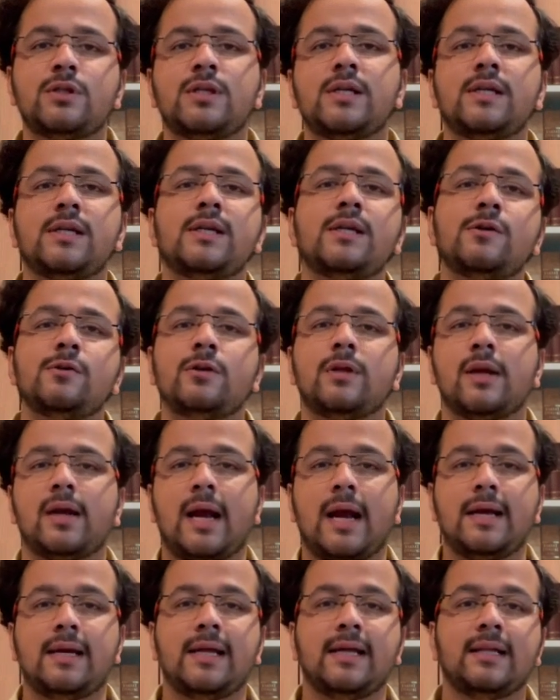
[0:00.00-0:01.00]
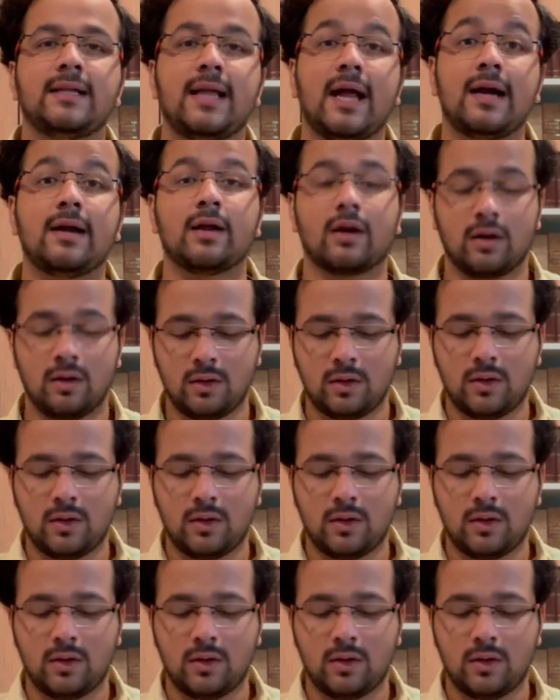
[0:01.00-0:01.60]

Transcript: it into the writing, that